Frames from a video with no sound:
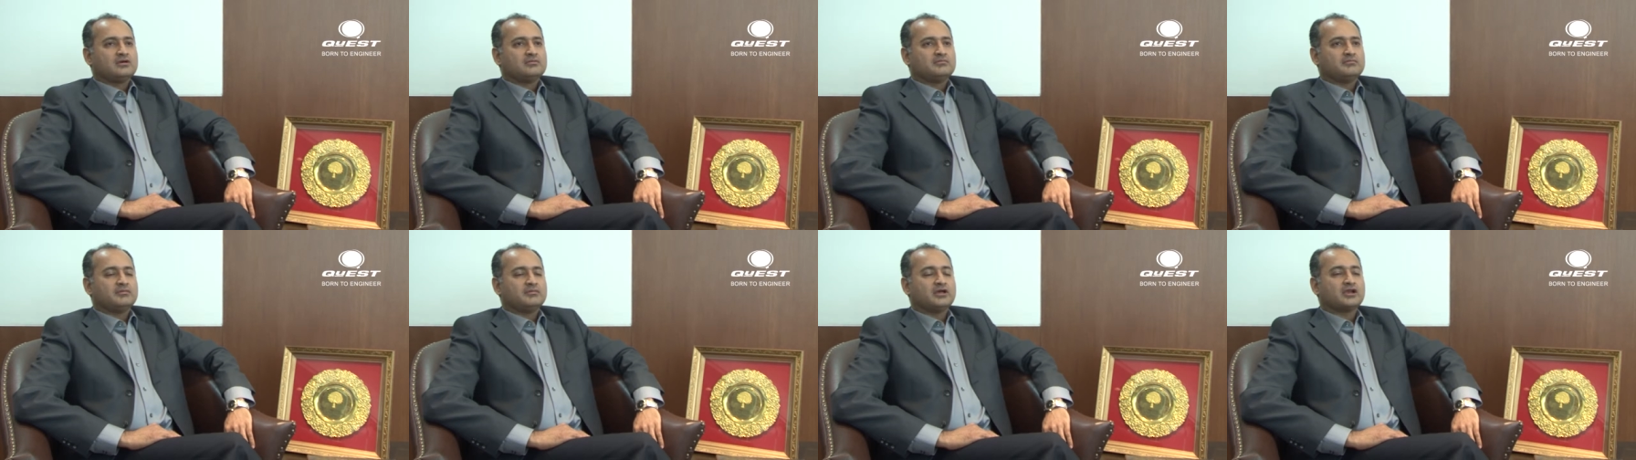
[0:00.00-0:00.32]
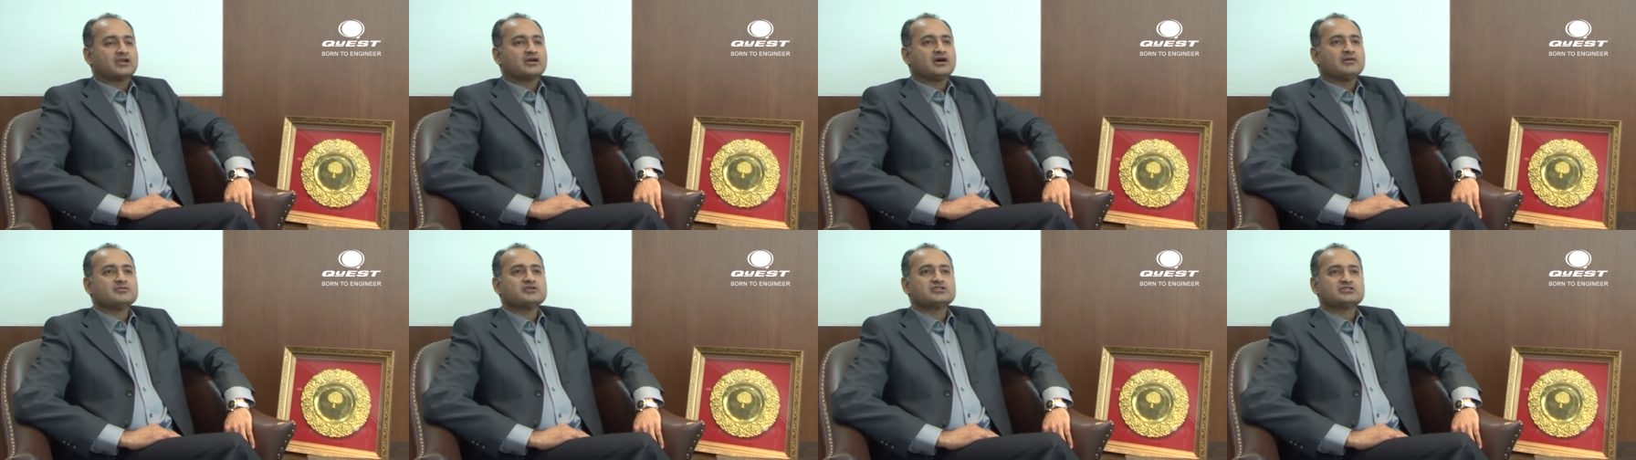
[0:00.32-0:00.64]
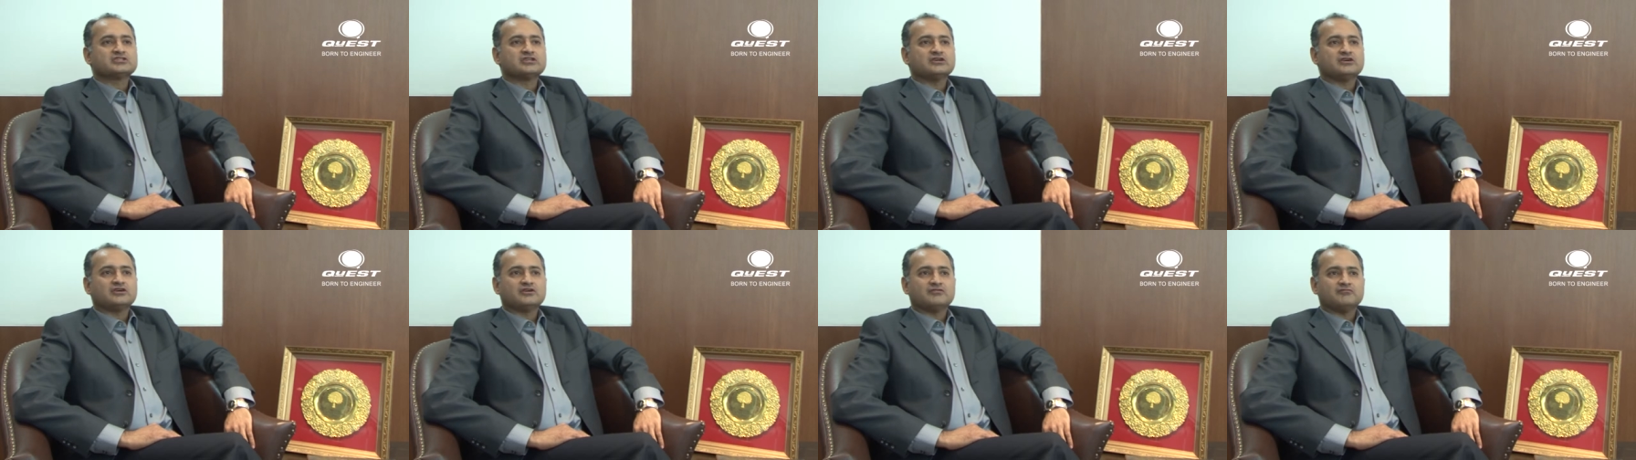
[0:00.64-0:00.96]
Belgaum is
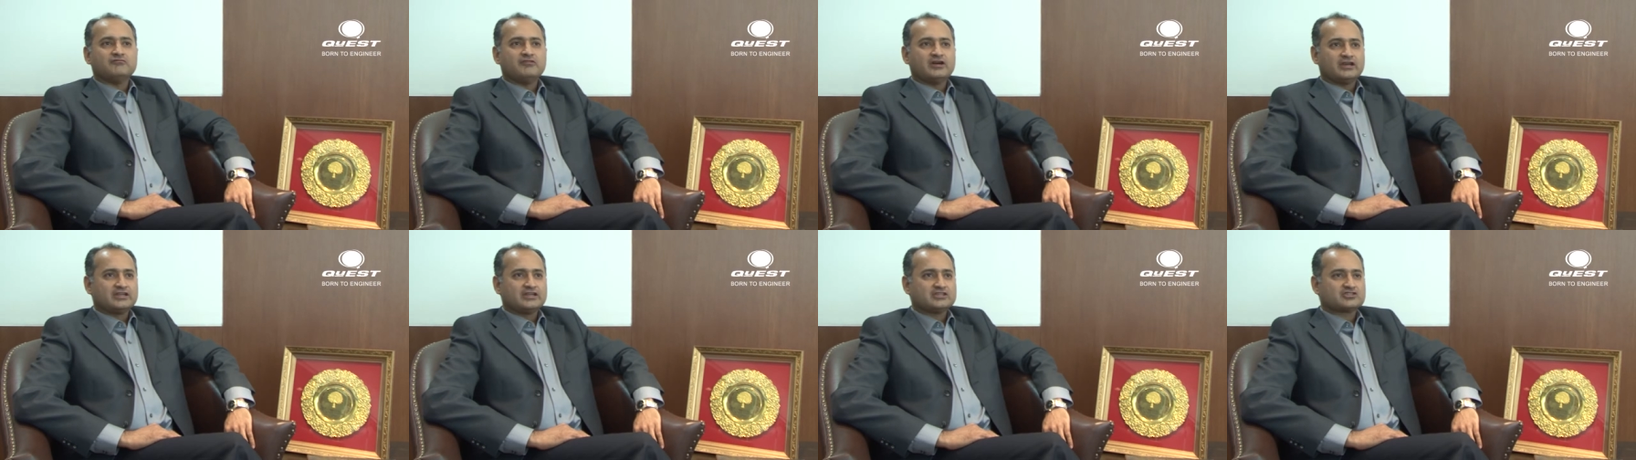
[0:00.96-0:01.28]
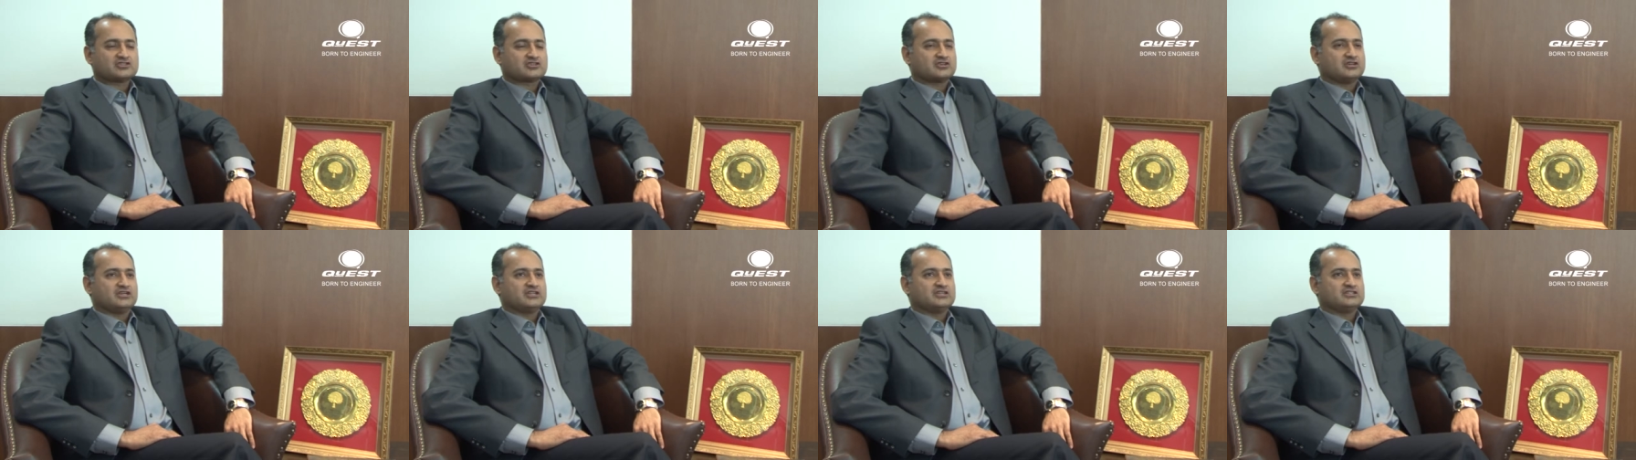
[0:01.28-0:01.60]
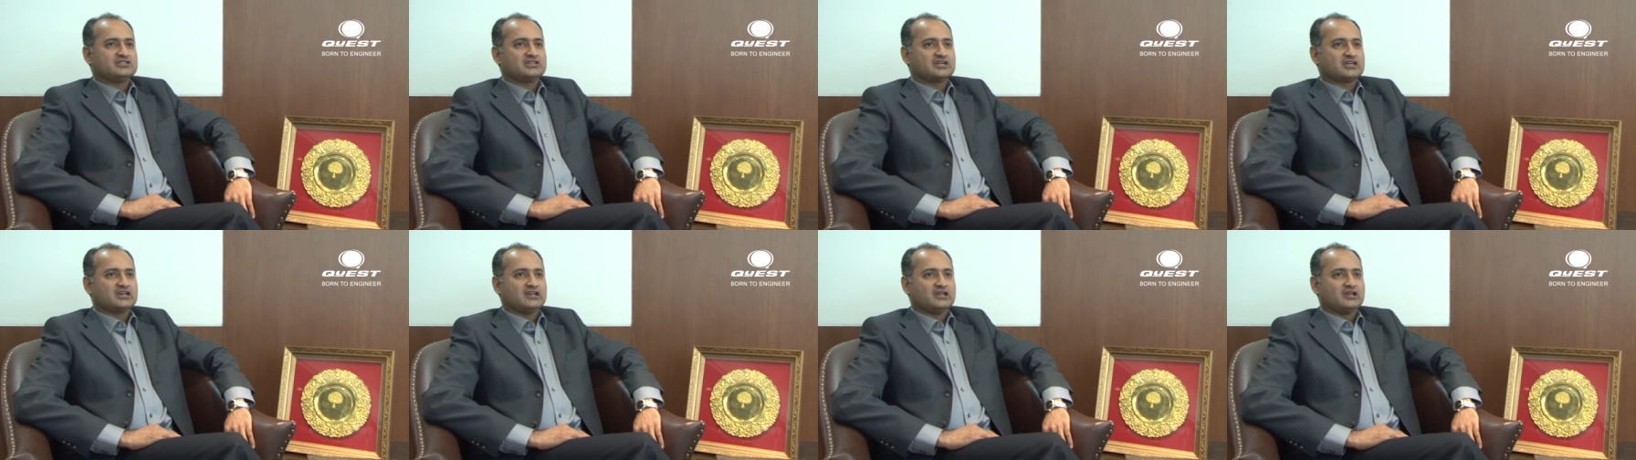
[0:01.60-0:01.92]
uh, very
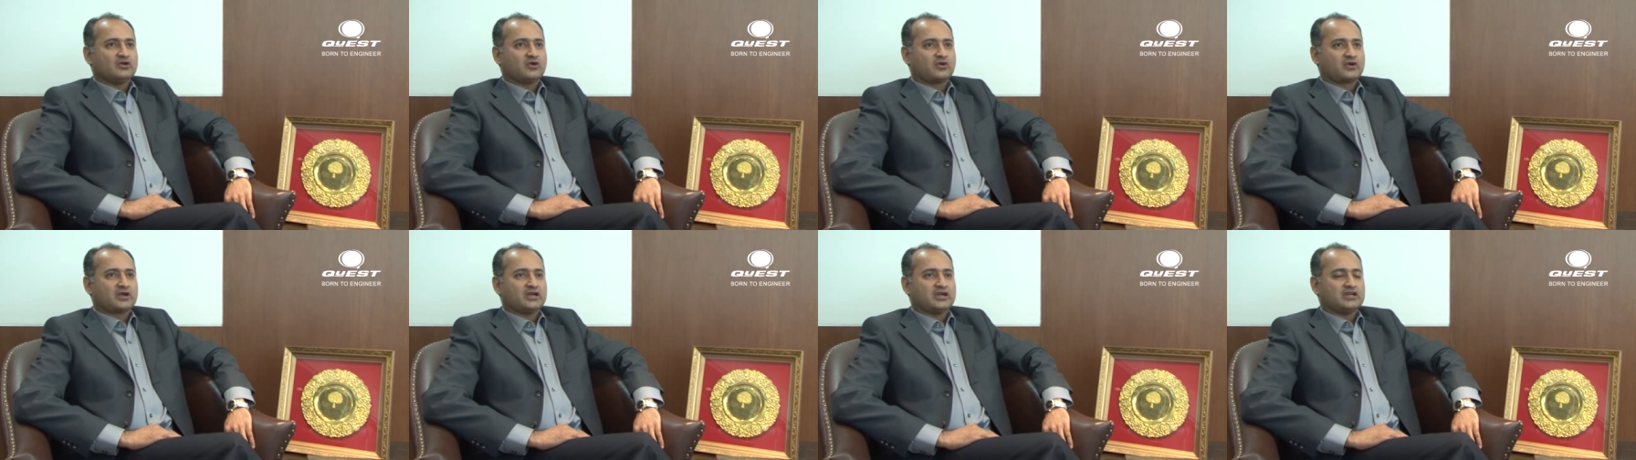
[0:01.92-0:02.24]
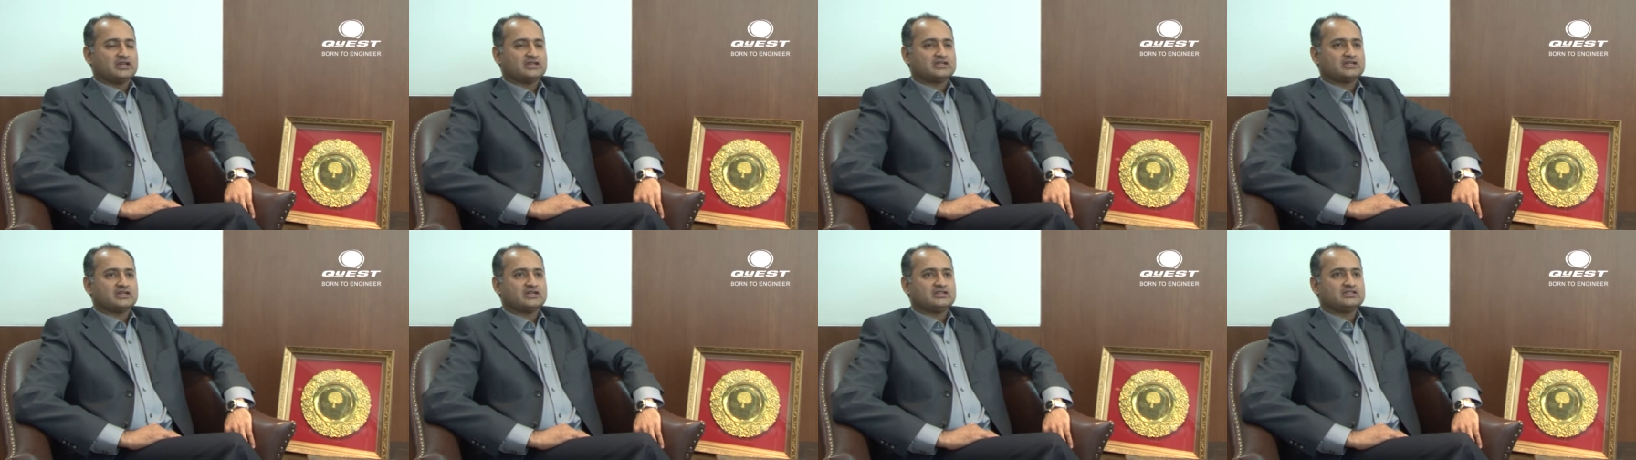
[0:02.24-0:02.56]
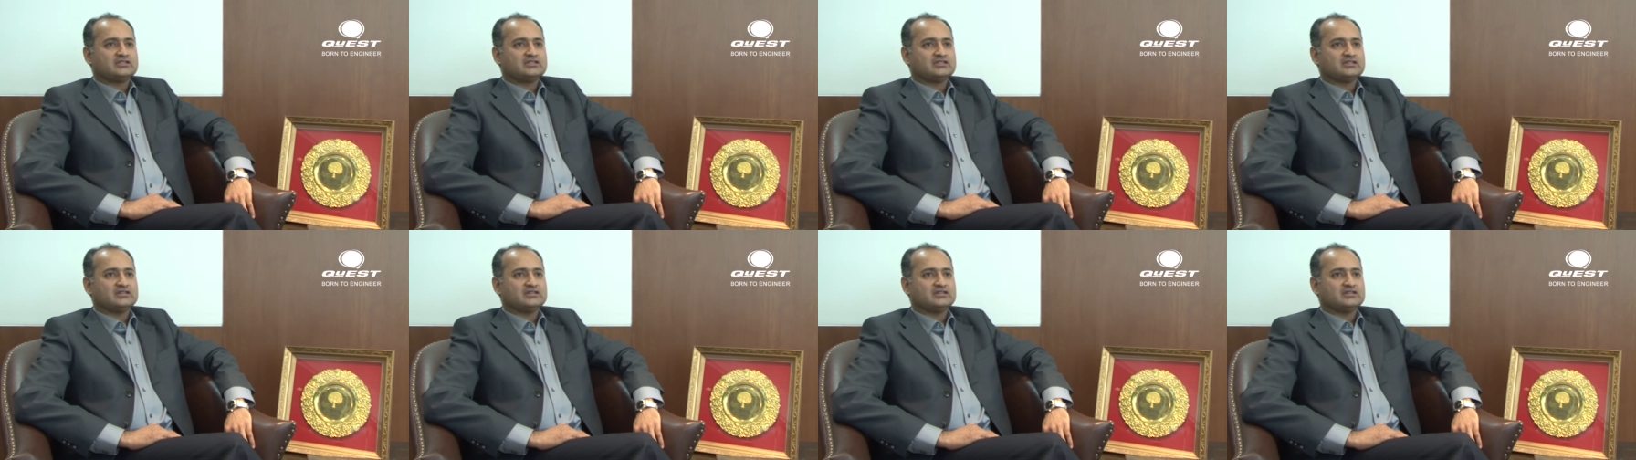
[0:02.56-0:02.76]
strategically located.